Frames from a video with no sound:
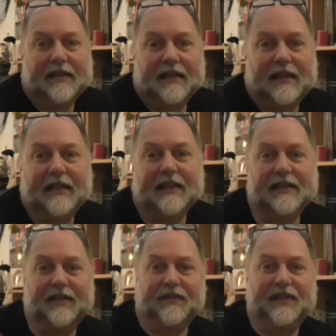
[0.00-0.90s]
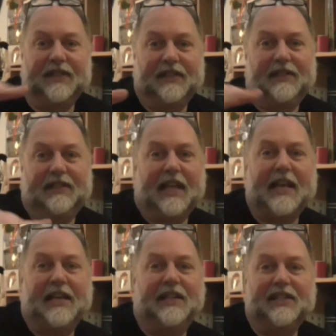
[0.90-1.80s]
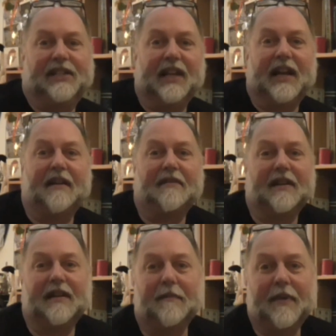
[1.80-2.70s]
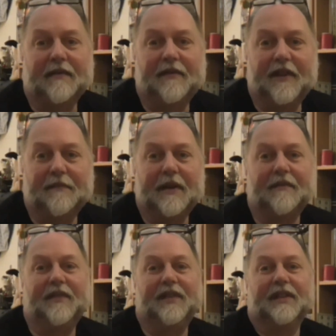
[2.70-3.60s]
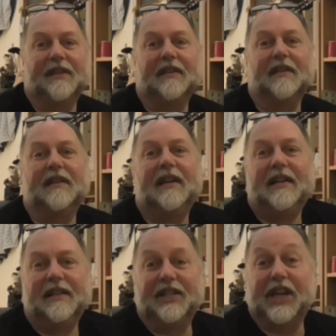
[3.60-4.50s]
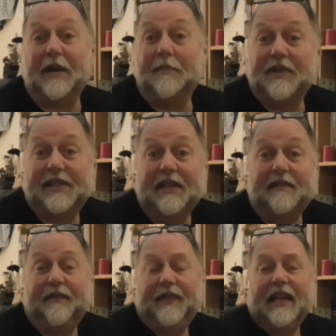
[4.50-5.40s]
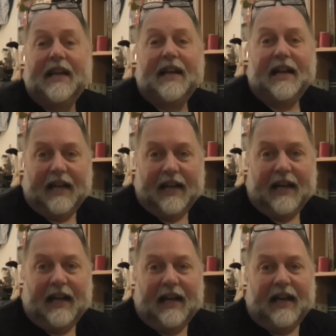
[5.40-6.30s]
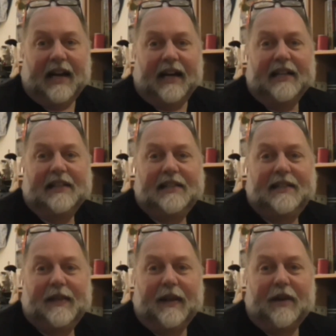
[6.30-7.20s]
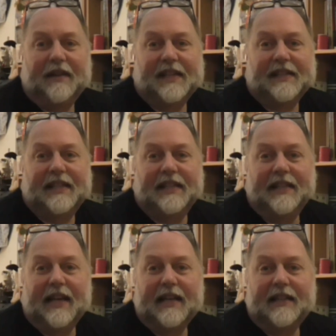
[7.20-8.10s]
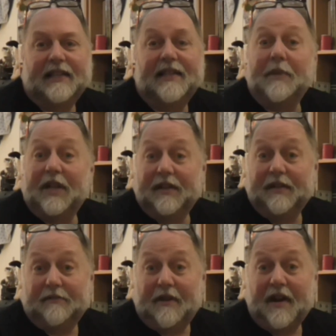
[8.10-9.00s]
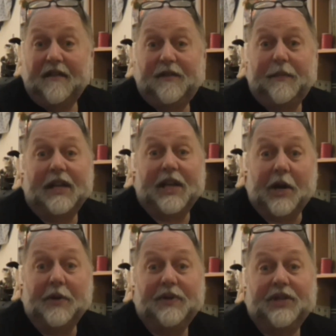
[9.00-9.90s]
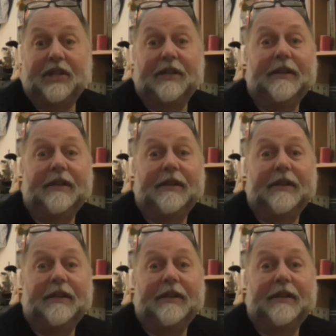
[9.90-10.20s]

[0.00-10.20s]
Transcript: in a sort of staged area above the chamber itself. And whilst they were sitting there, Summerhill arrived by coach,